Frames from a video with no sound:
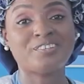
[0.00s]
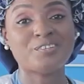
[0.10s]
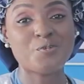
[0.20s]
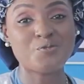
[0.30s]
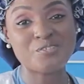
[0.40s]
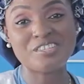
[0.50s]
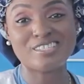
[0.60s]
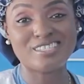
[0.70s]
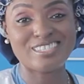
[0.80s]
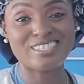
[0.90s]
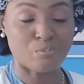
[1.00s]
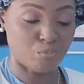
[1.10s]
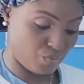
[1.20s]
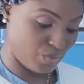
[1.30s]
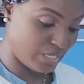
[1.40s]
oven is
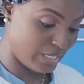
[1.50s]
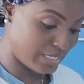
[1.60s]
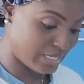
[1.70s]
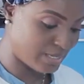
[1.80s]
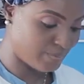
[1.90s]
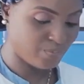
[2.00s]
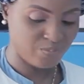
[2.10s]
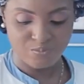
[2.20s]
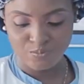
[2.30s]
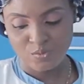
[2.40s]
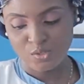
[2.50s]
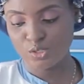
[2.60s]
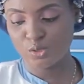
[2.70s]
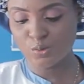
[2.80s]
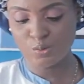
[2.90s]
preheating,
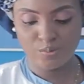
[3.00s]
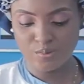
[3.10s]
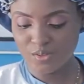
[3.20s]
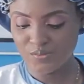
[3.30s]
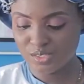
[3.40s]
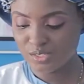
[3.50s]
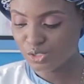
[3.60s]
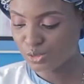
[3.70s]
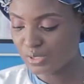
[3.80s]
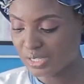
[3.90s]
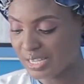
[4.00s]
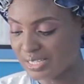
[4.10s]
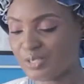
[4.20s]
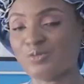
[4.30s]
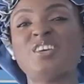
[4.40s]
so everything should be
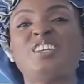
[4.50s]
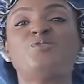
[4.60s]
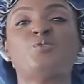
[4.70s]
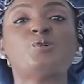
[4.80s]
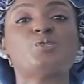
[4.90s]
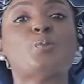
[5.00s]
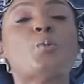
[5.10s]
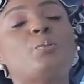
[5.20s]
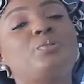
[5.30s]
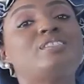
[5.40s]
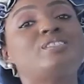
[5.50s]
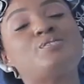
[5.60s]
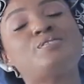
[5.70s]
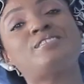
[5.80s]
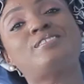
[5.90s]
nice and ready for us to pop it
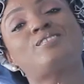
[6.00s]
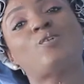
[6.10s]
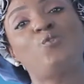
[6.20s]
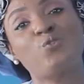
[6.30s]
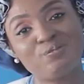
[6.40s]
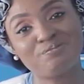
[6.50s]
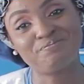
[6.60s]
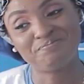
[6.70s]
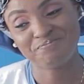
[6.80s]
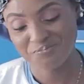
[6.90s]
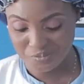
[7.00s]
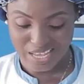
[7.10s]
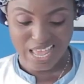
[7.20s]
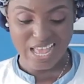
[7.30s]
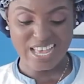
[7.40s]
into this oven.
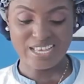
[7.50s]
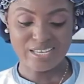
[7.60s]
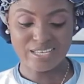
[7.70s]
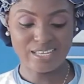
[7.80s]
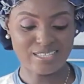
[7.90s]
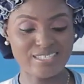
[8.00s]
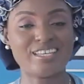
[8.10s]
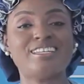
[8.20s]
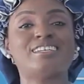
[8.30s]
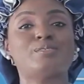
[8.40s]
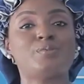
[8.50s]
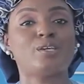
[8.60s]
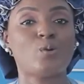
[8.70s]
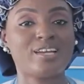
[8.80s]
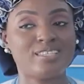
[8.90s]
You can see that it has been
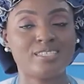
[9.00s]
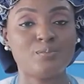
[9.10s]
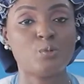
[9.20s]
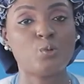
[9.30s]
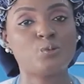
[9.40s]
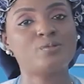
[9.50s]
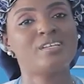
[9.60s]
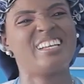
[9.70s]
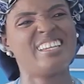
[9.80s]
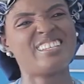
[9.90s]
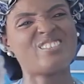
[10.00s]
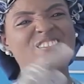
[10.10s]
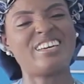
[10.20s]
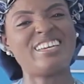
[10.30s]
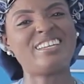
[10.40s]
quite simple. Let's go
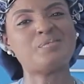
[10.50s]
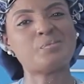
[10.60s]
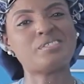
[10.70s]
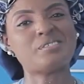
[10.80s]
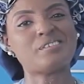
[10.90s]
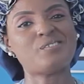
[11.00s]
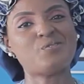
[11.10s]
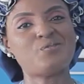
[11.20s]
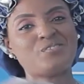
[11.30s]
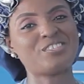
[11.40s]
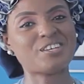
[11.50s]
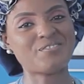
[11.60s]
ahead and put it in the oven, shall we?